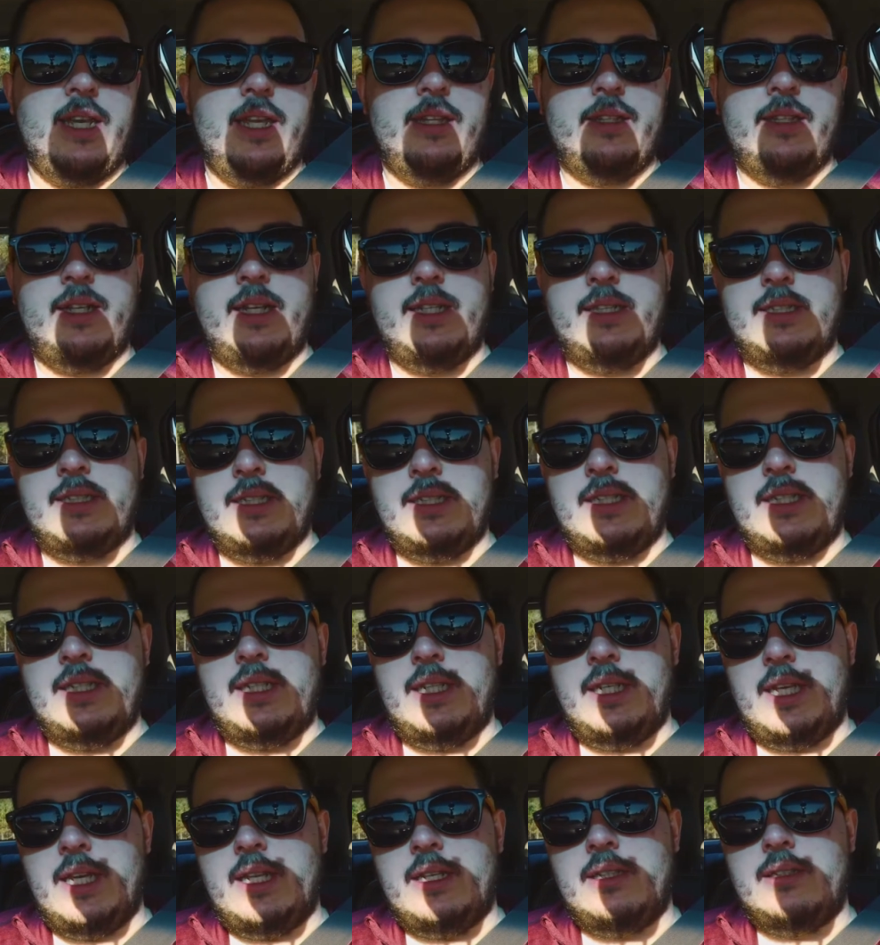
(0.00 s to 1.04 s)
then I didn't eat
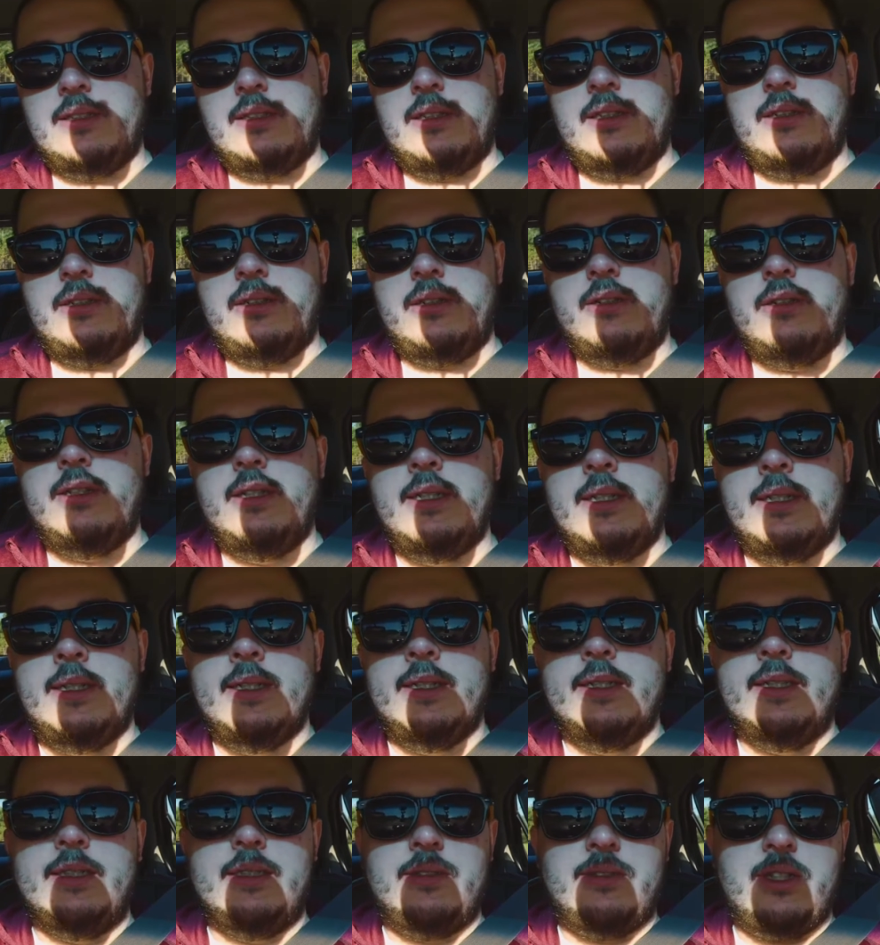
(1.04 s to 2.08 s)
again until
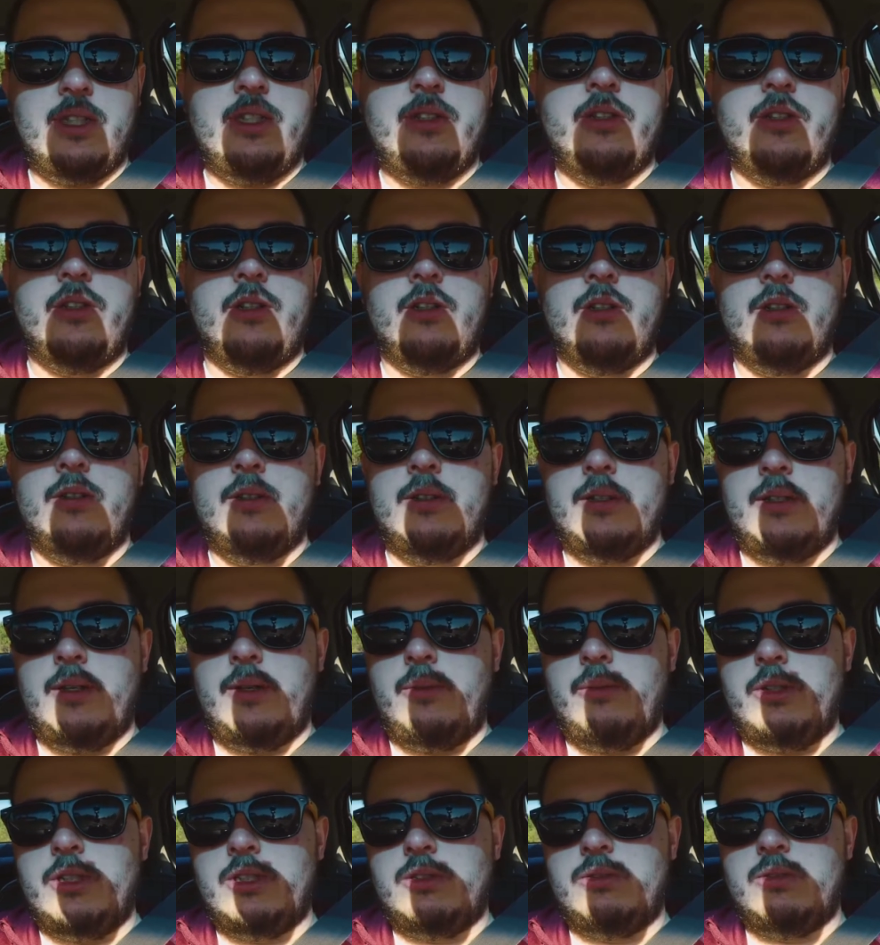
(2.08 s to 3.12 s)
dinner,
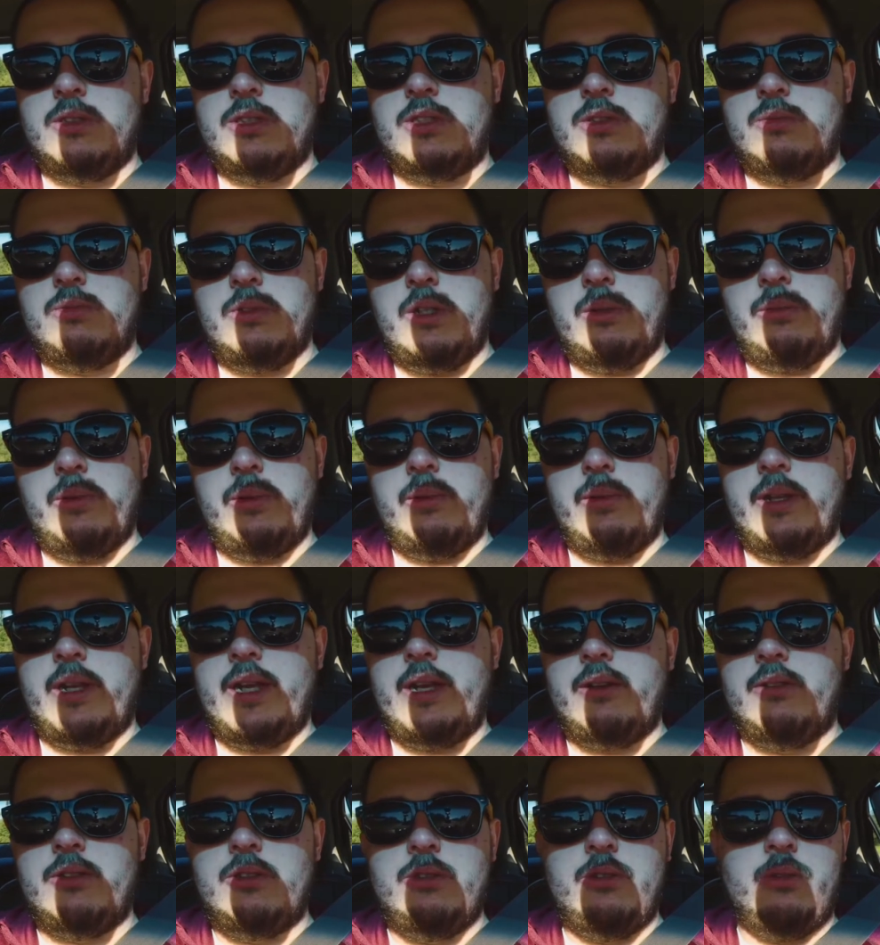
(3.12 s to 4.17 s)
which was when we went
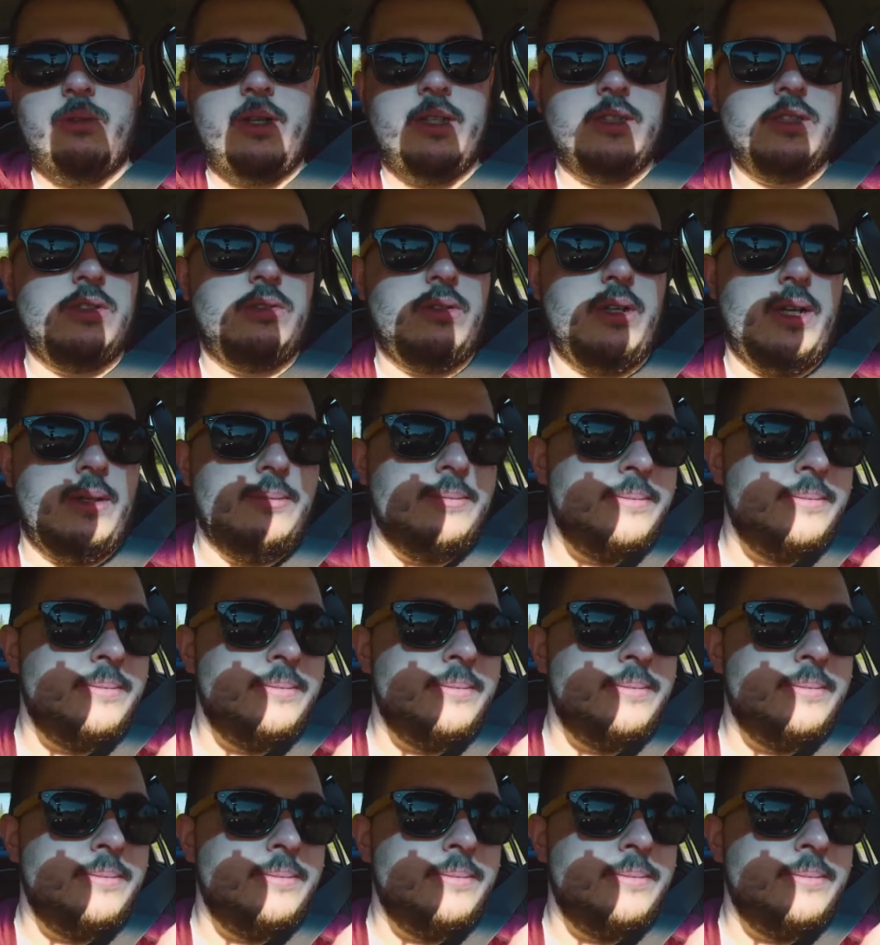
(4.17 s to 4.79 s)
out to a restaurant.